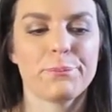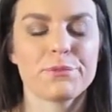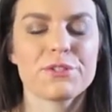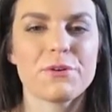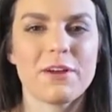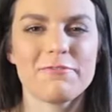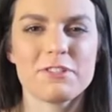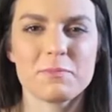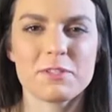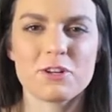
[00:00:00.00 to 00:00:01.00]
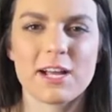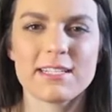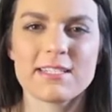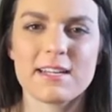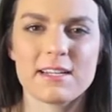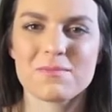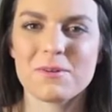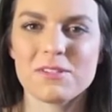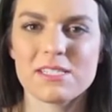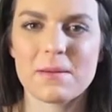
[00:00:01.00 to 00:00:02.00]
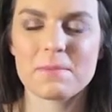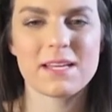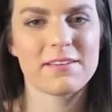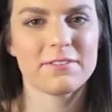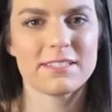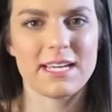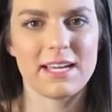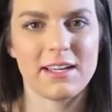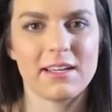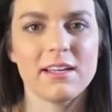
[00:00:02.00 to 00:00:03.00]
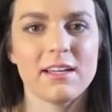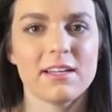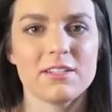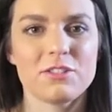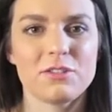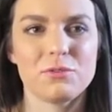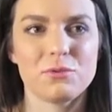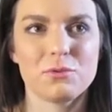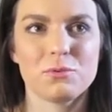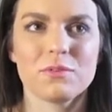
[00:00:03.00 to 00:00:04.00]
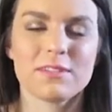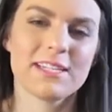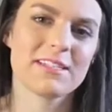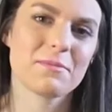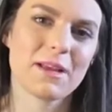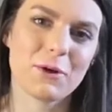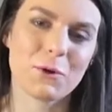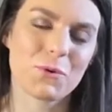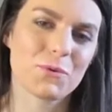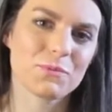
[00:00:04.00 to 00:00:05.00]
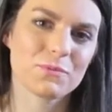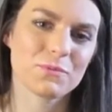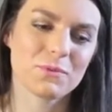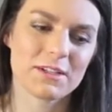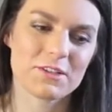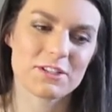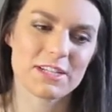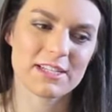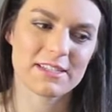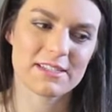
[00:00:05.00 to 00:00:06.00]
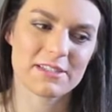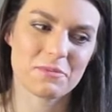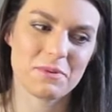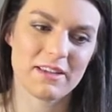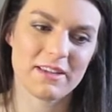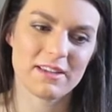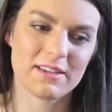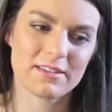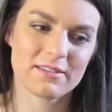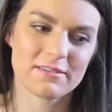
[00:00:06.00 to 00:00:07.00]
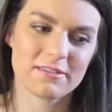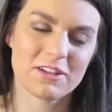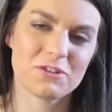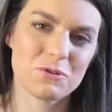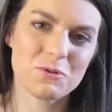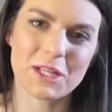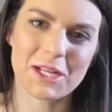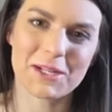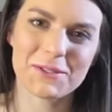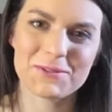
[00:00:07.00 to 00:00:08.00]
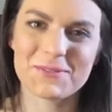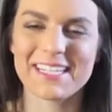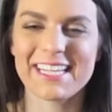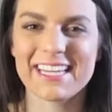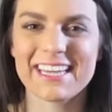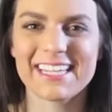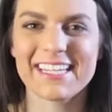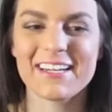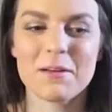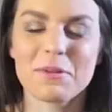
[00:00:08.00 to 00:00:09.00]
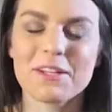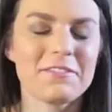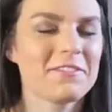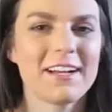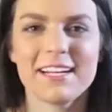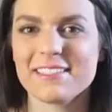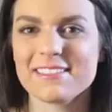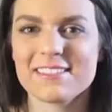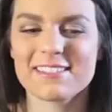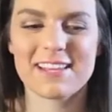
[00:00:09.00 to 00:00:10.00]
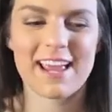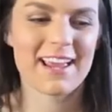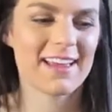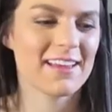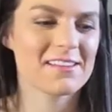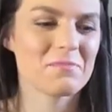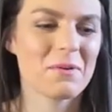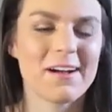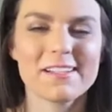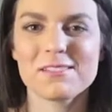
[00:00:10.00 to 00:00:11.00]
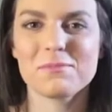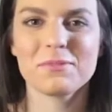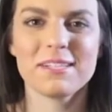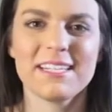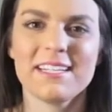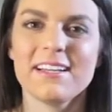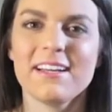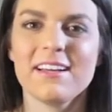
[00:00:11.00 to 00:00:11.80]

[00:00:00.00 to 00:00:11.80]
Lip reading: So I've just been trying to take small steps every day to get to my goal, which is to be a doula with plenty of clients and possibly